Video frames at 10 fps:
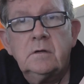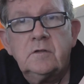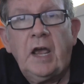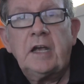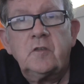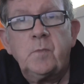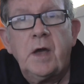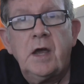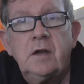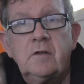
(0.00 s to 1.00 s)

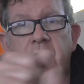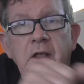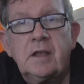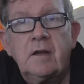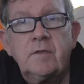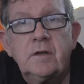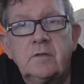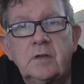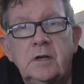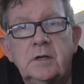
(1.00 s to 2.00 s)
tax-paying South
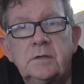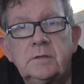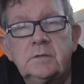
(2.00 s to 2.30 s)
Africans are?